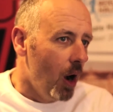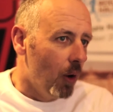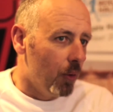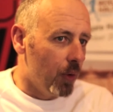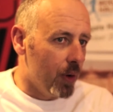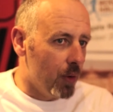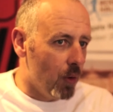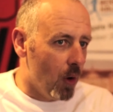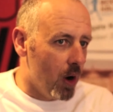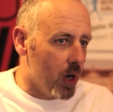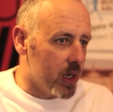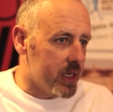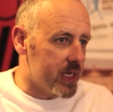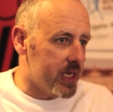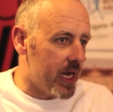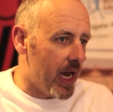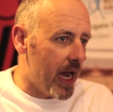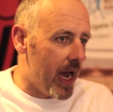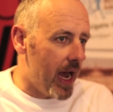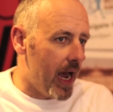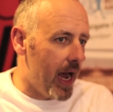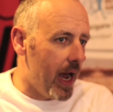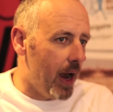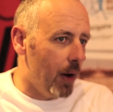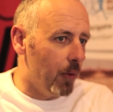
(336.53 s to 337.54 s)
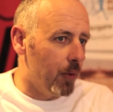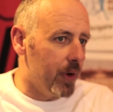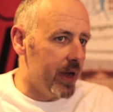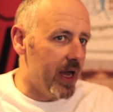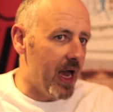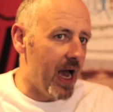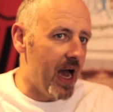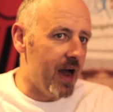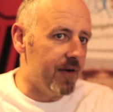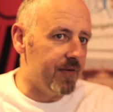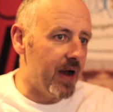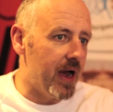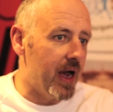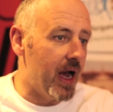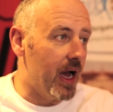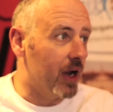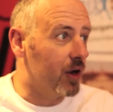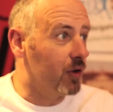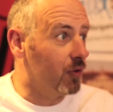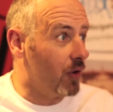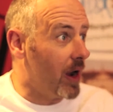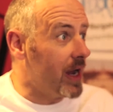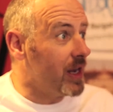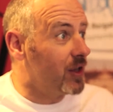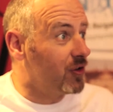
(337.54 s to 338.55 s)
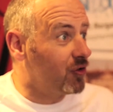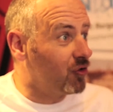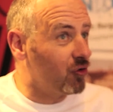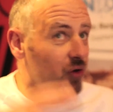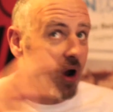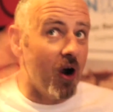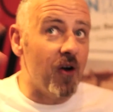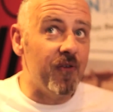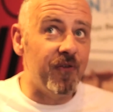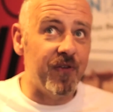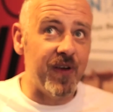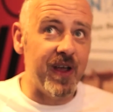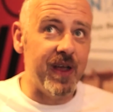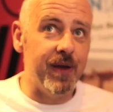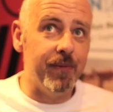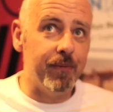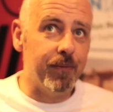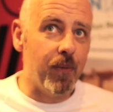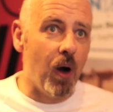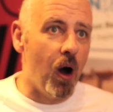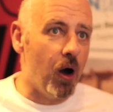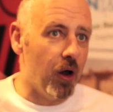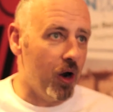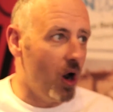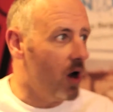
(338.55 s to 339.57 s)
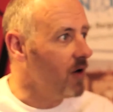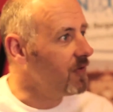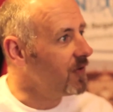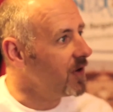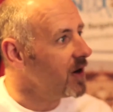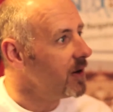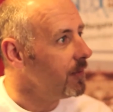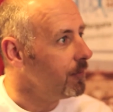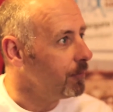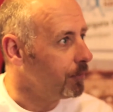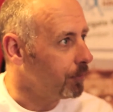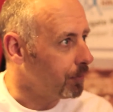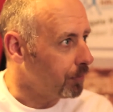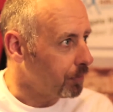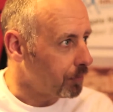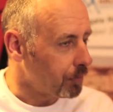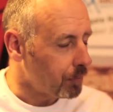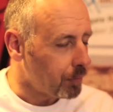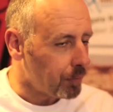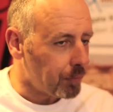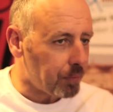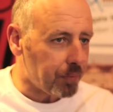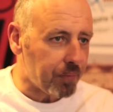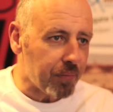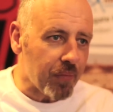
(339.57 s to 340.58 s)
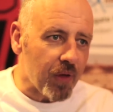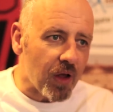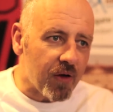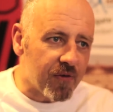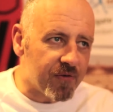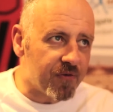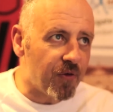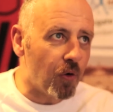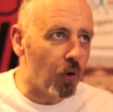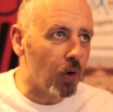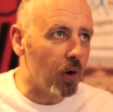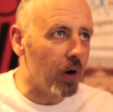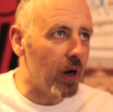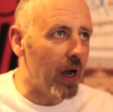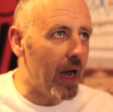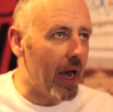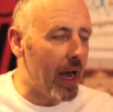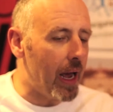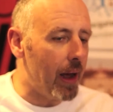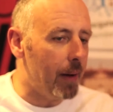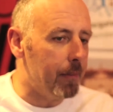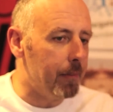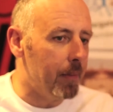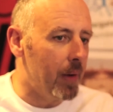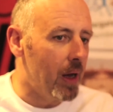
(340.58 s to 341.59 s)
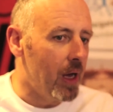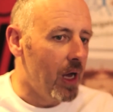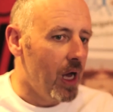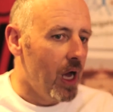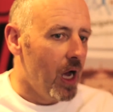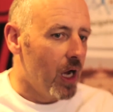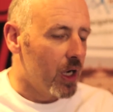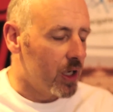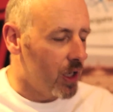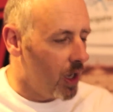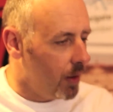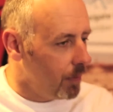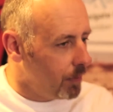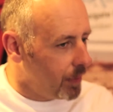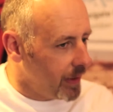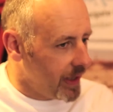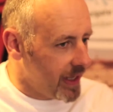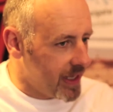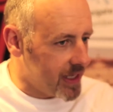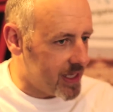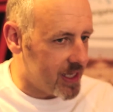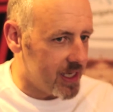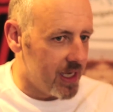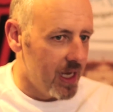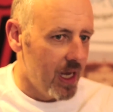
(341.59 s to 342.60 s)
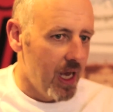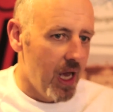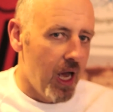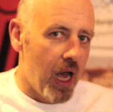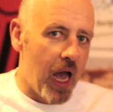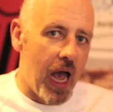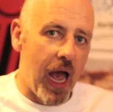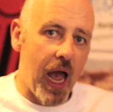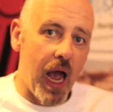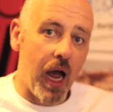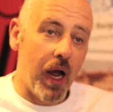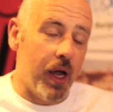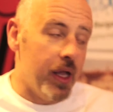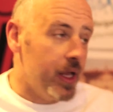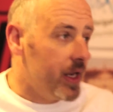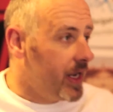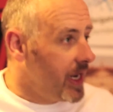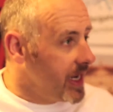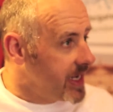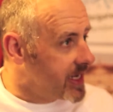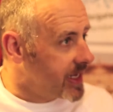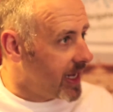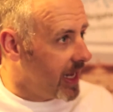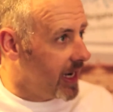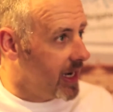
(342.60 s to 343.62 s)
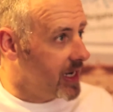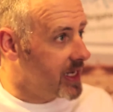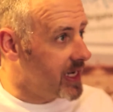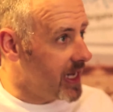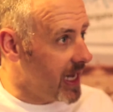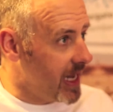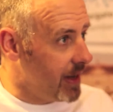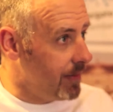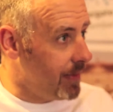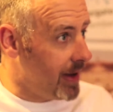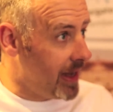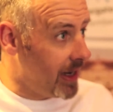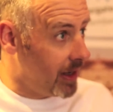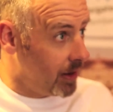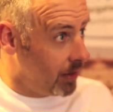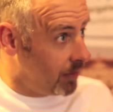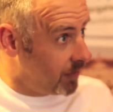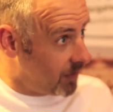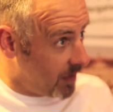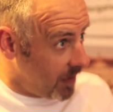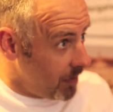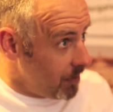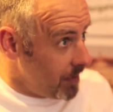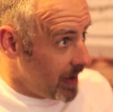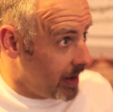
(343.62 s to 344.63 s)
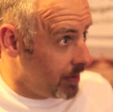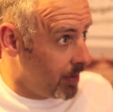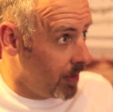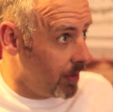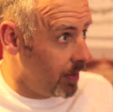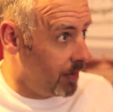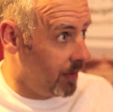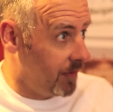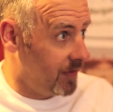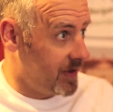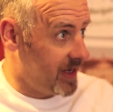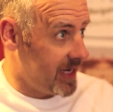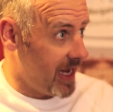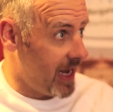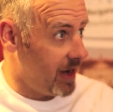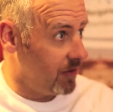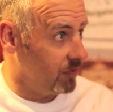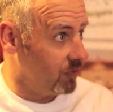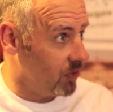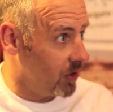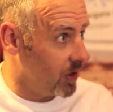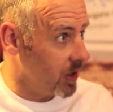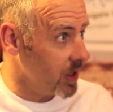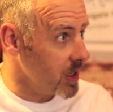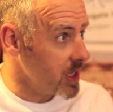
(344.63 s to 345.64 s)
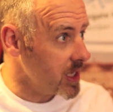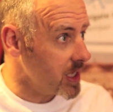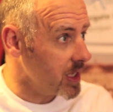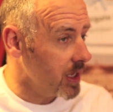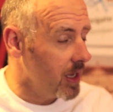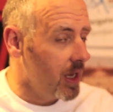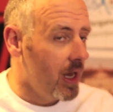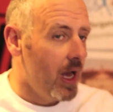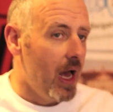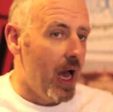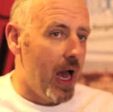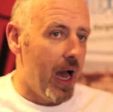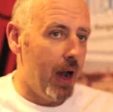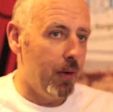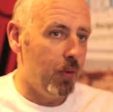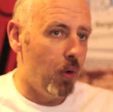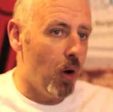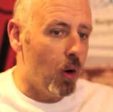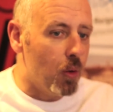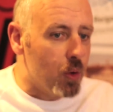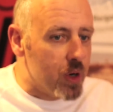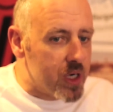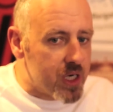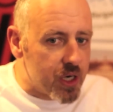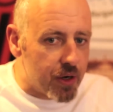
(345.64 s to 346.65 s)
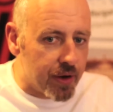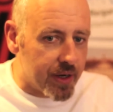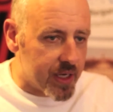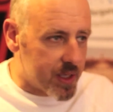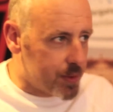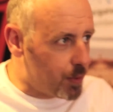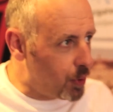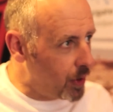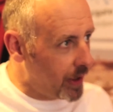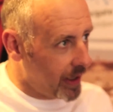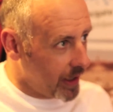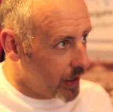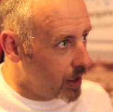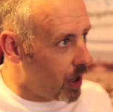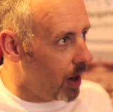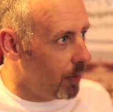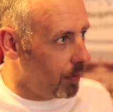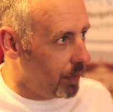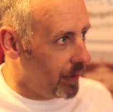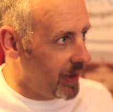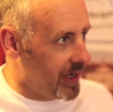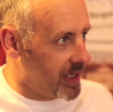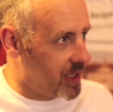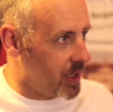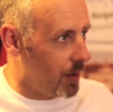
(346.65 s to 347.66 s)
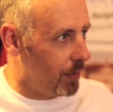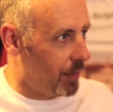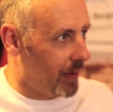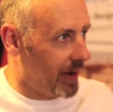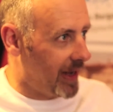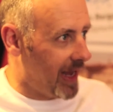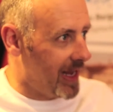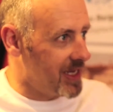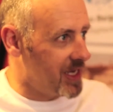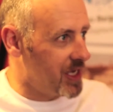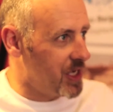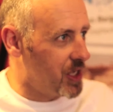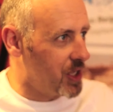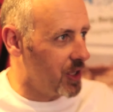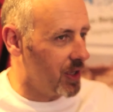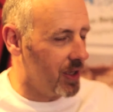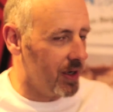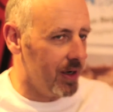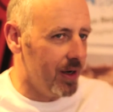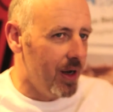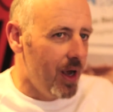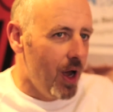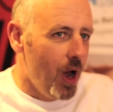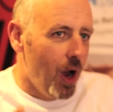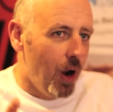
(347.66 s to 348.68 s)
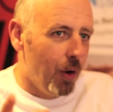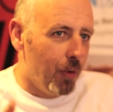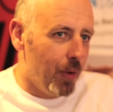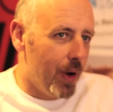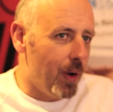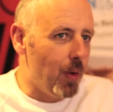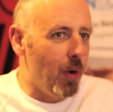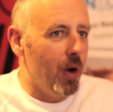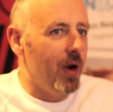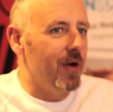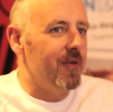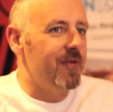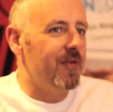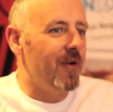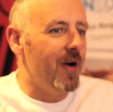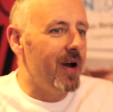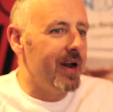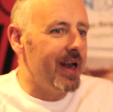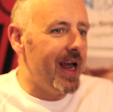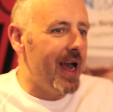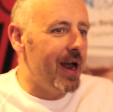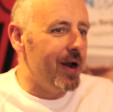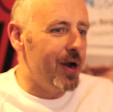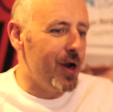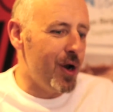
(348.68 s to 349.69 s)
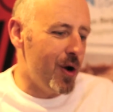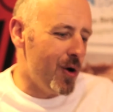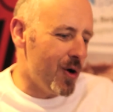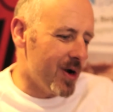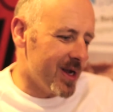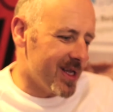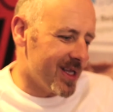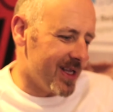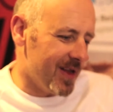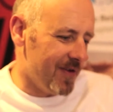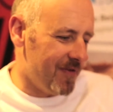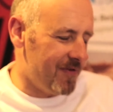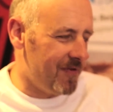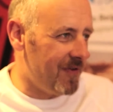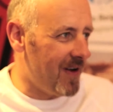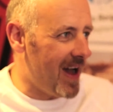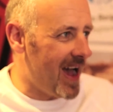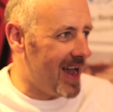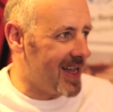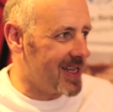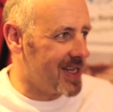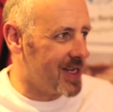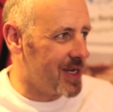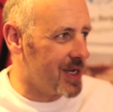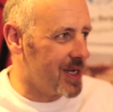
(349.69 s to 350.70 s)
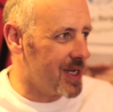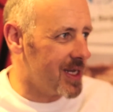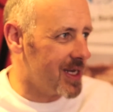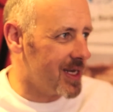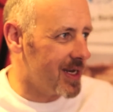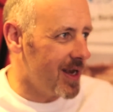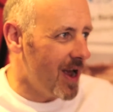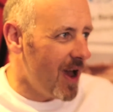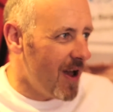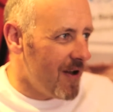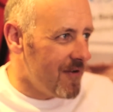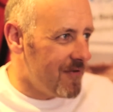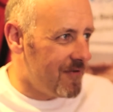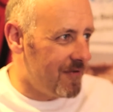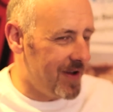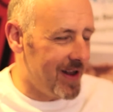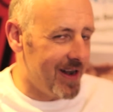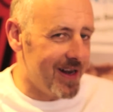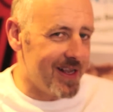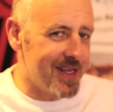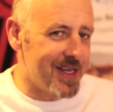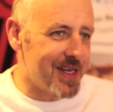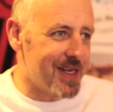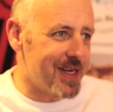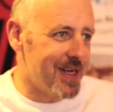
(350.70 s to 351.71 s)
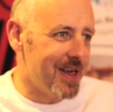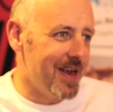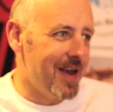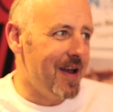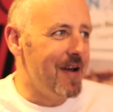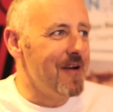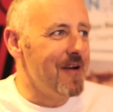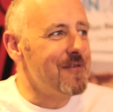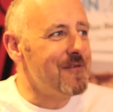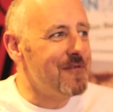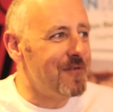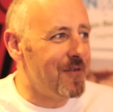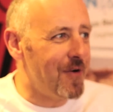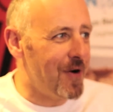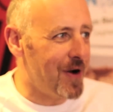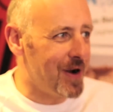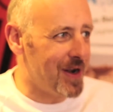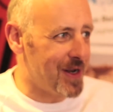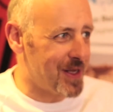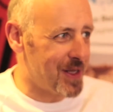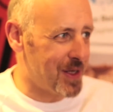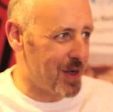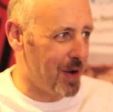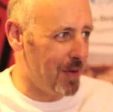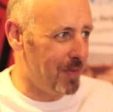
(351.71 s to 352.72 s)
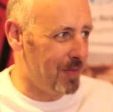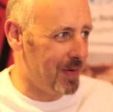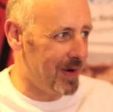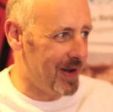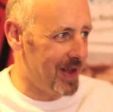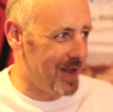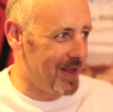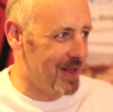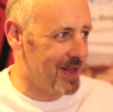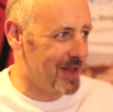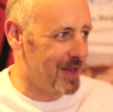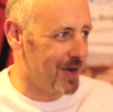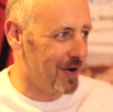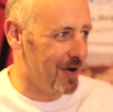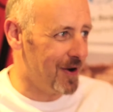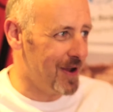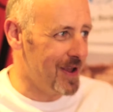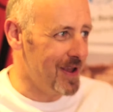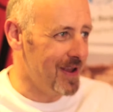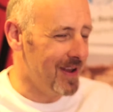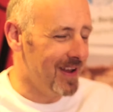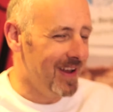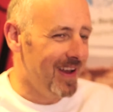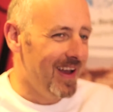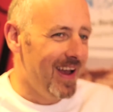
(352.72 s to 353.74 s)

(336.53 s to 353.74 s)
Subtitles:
We have a great trophy on offer for companies. You need to get a team in of a minimum of 10 runners, and what we're doing is putting companies up against each other. We want to find out who is the fastest, fittest, finest company in Surrey.